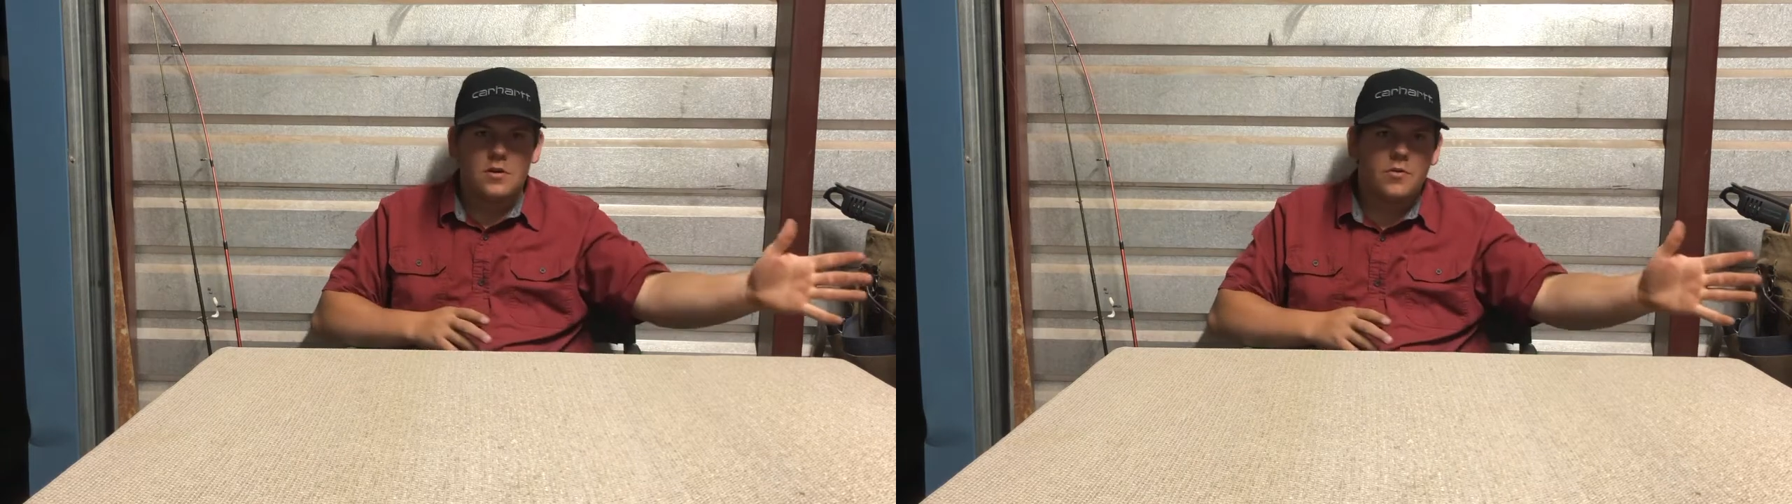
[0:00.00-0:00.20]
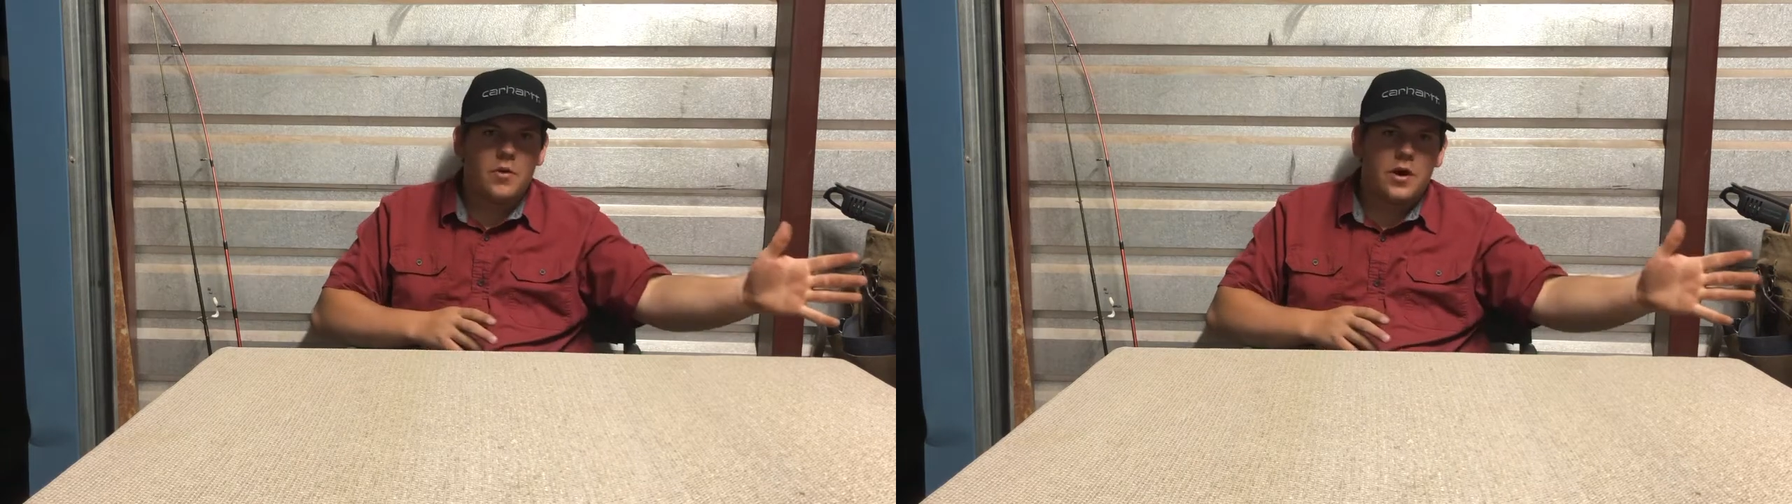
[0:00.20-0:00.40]

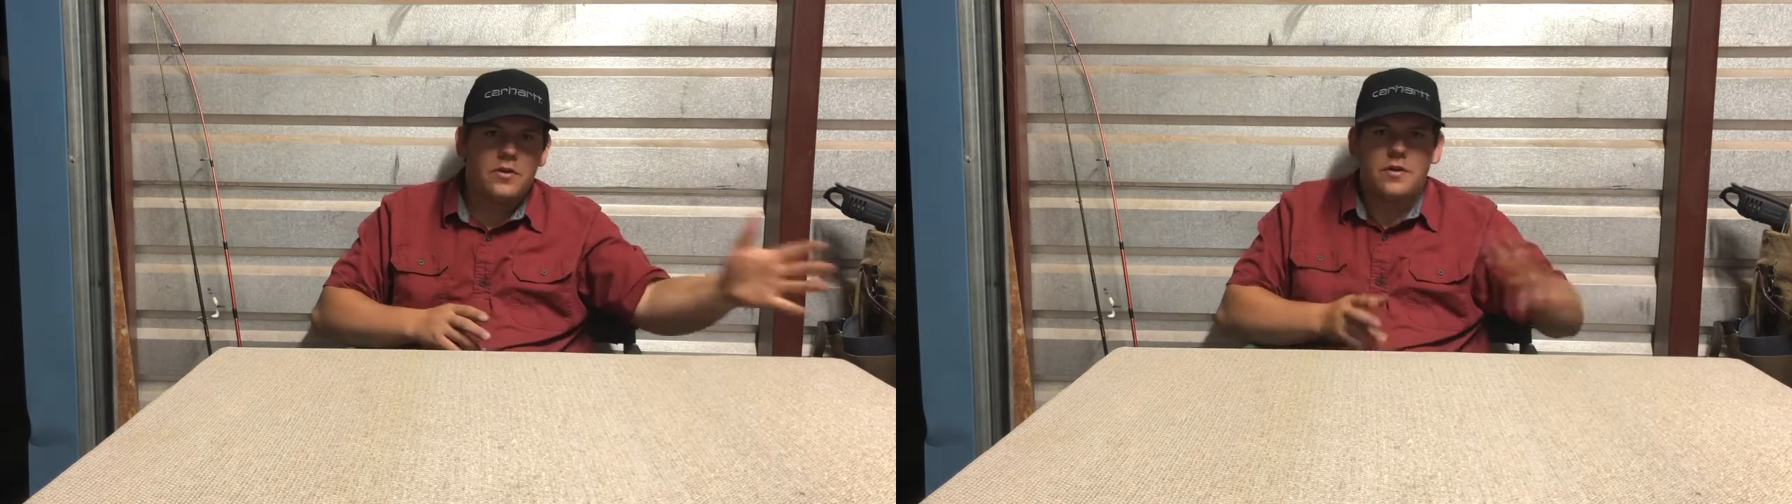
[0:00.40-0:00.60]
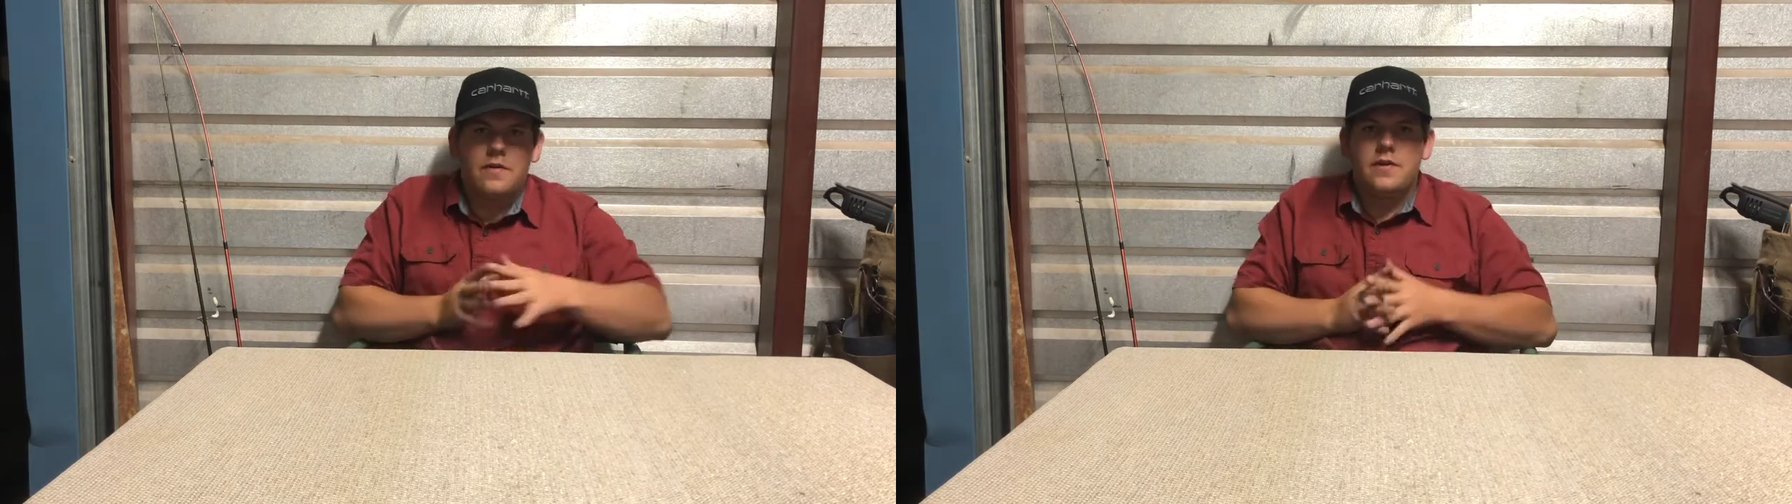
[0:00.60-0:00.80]

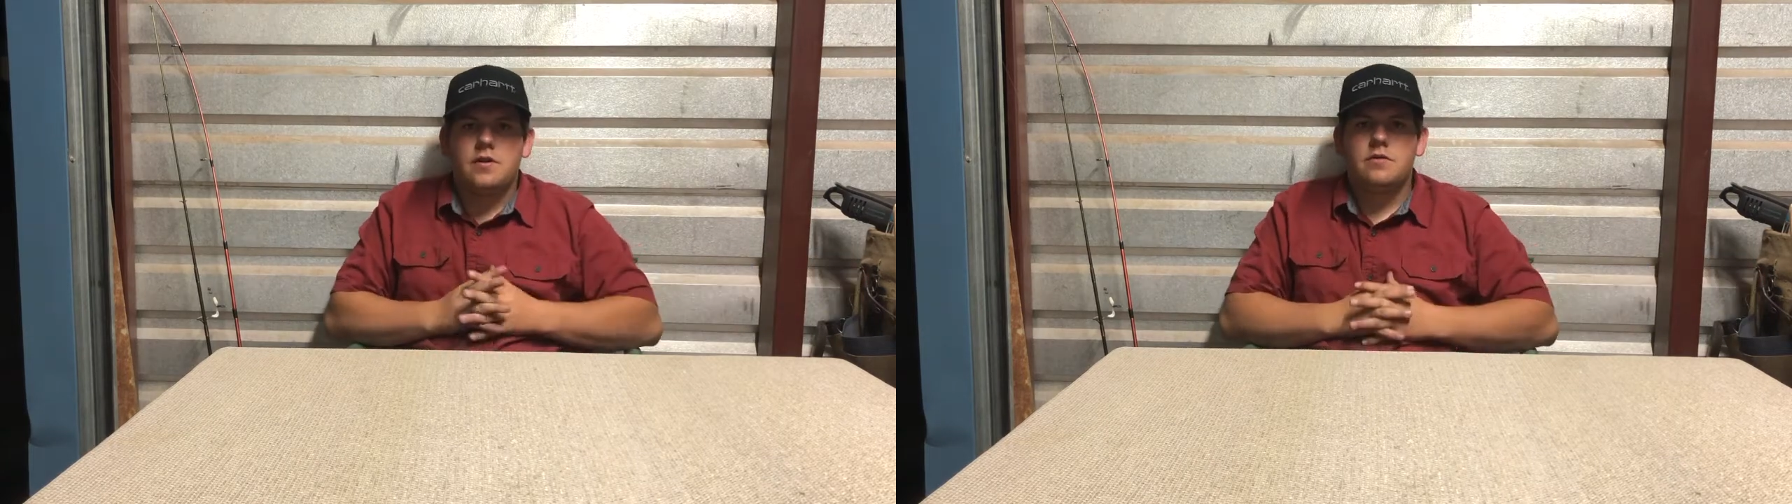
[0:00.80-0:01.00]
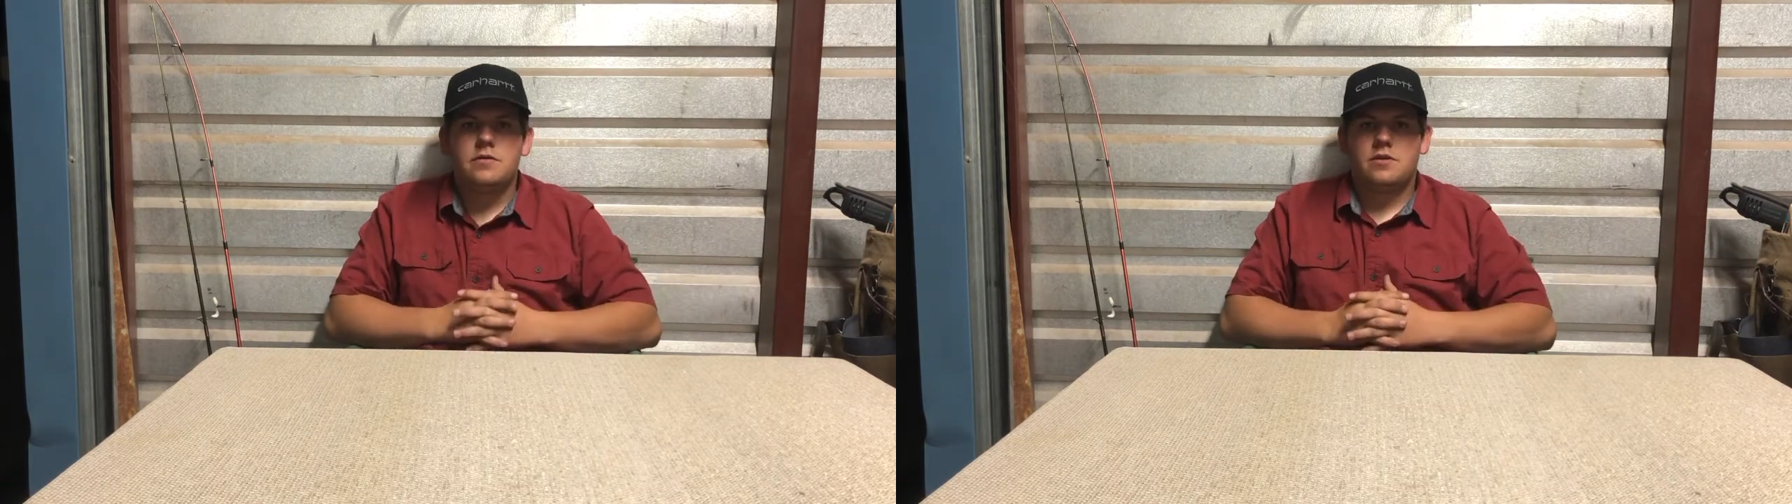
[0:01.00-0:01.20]
welder
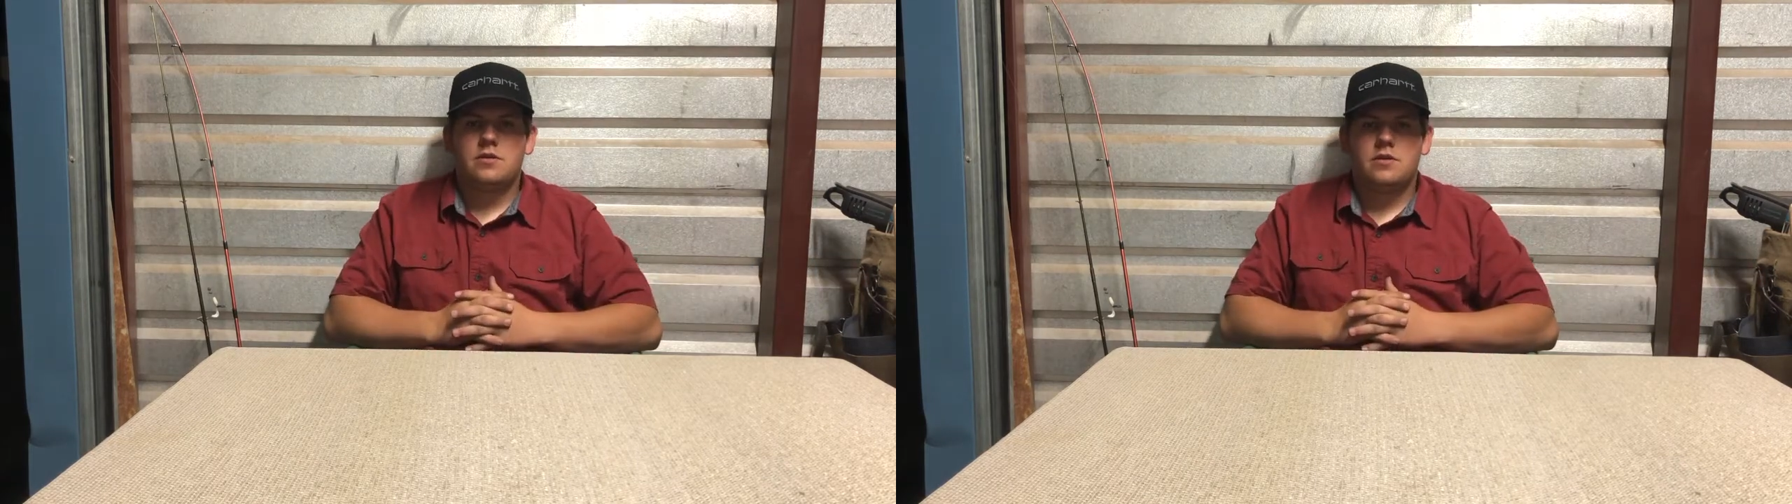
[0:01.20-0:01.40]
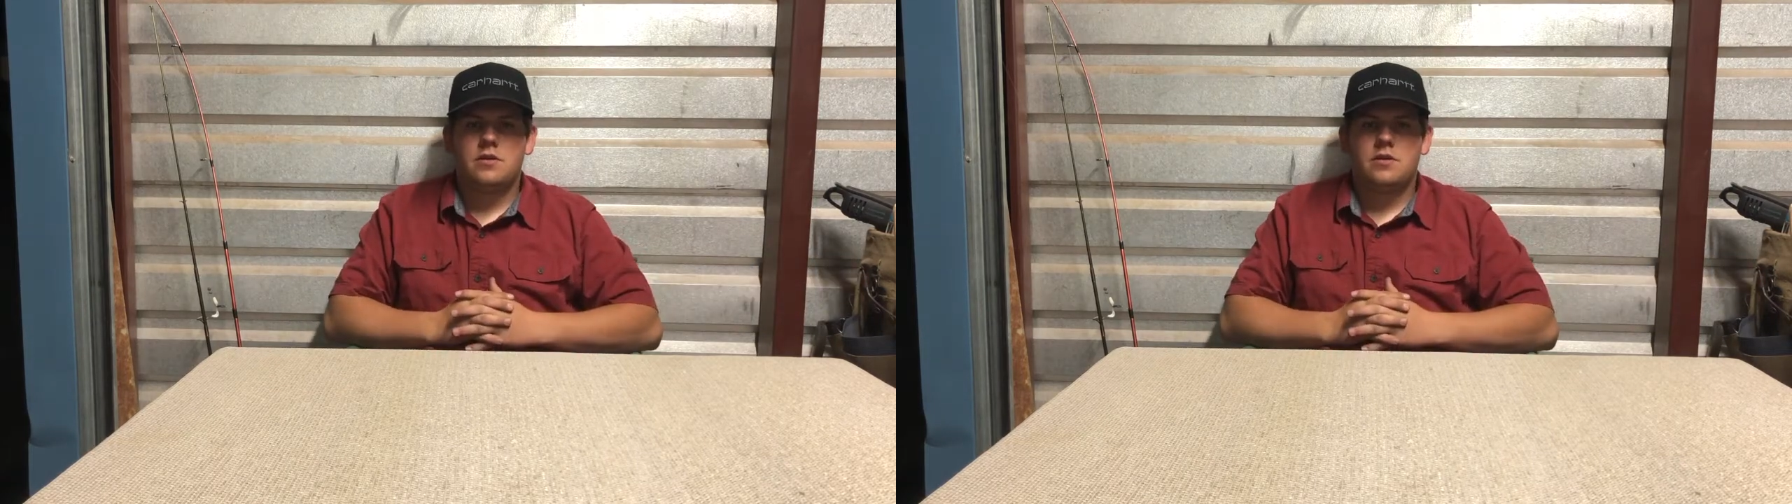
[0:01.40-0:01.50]
reviews,